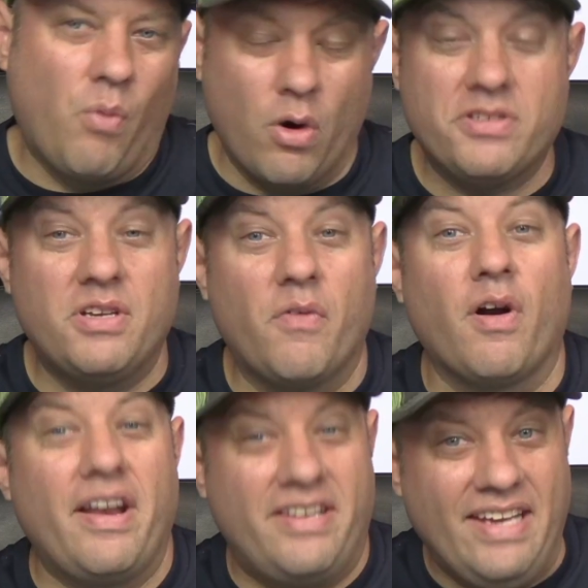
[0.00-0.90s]
Ward
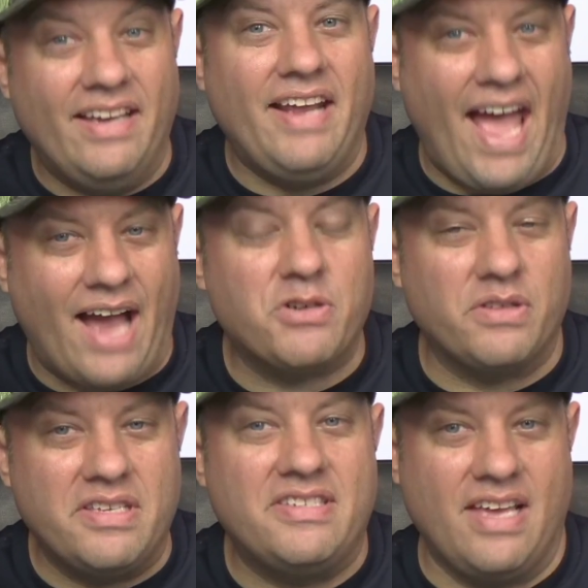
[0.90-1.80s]
Silver did
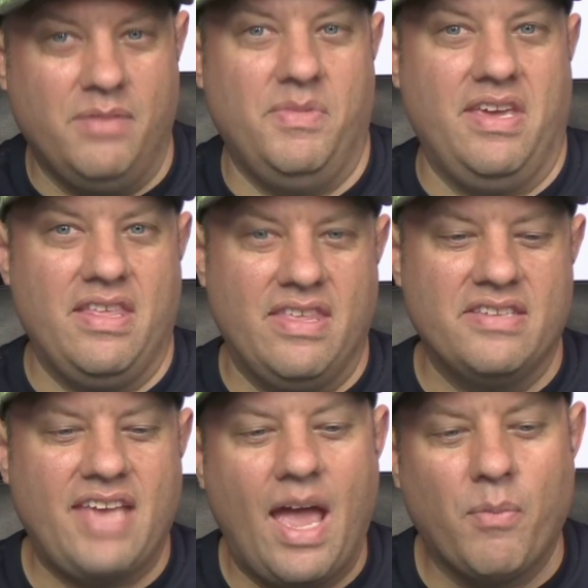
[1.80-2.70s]
actually send me
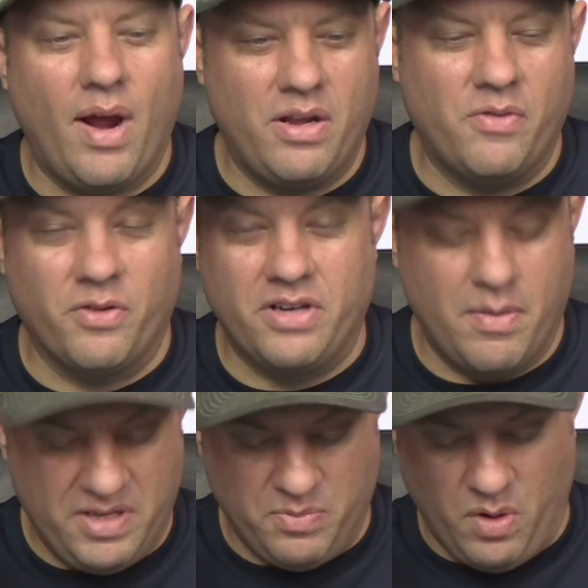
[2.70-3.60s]
this Ham Radio for
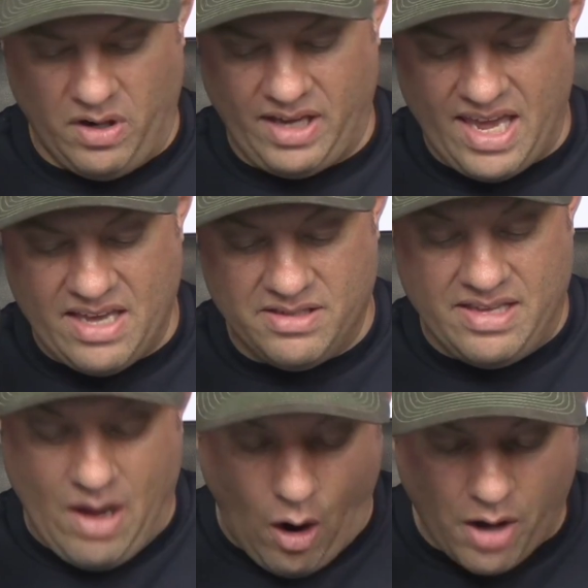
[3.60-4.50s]
Dummies book. He is
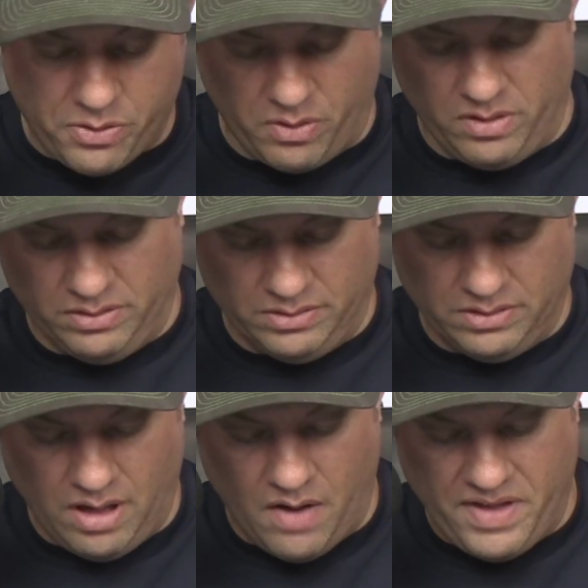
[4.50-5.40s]
the author
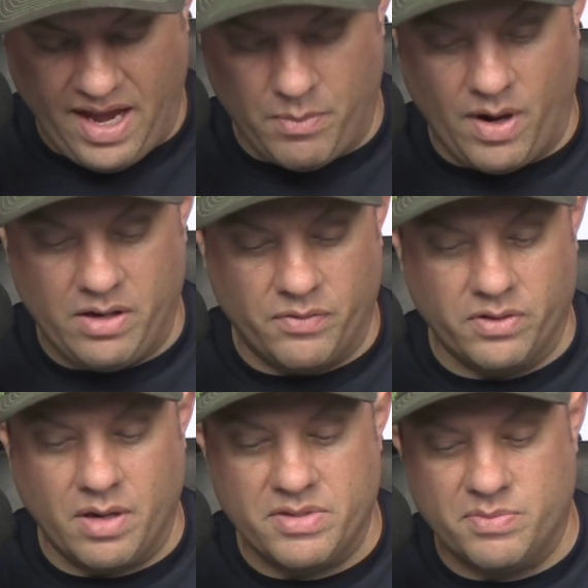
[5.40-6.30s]
of the Ham Radio for
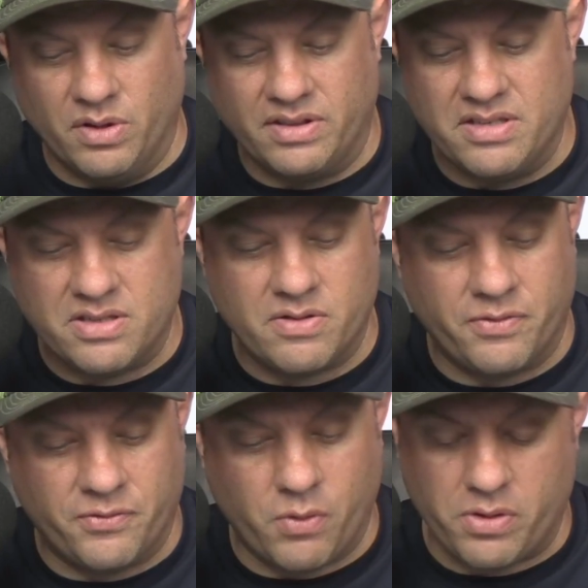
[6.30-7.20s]
Dummies book. This is the
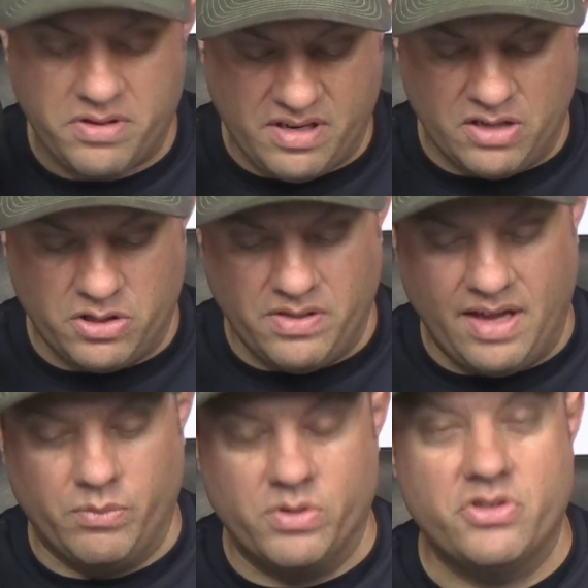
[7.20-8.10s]
fourth edition
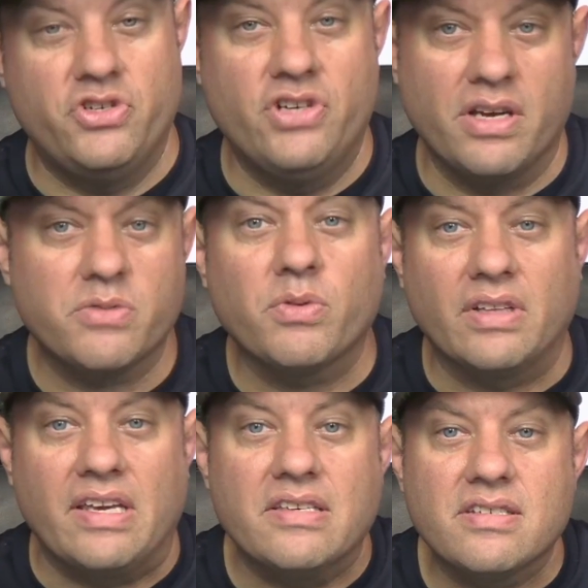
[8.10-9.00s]
that was just
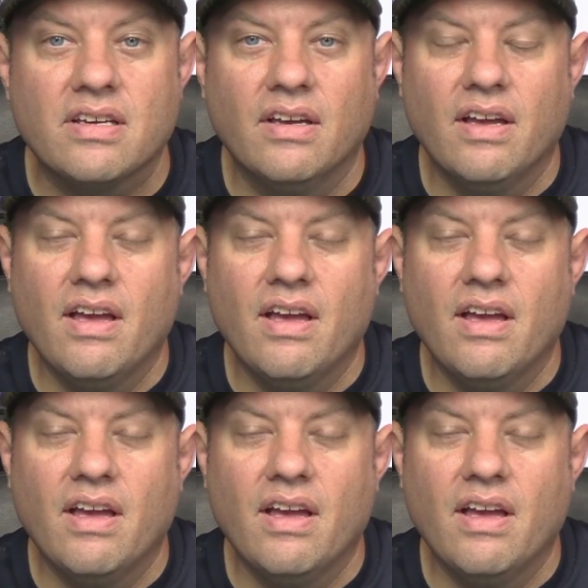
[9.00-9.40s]
released.